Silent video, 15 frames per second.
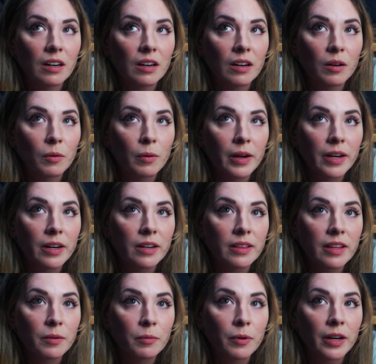why aren't
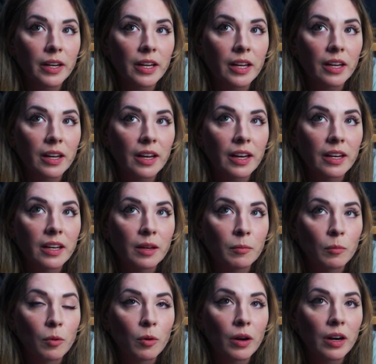they working
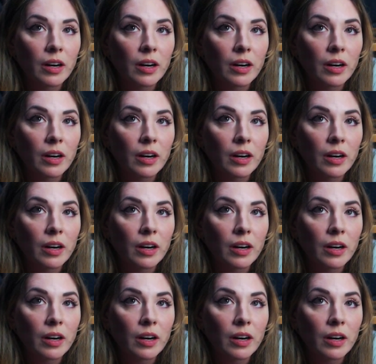anymore?